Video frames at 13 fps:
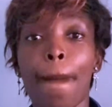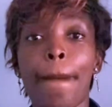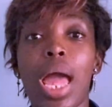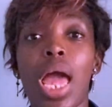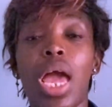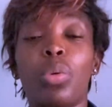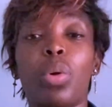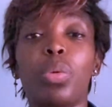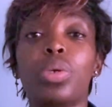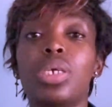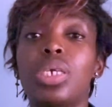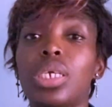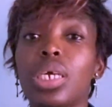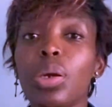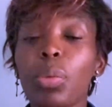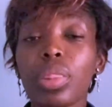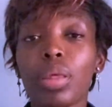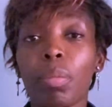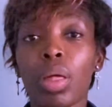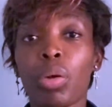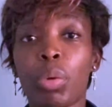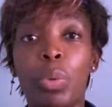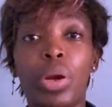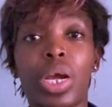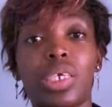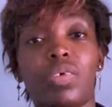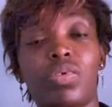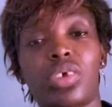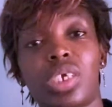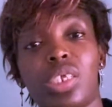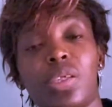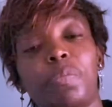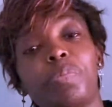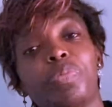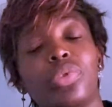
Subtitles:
And what we see with the male reproductive system,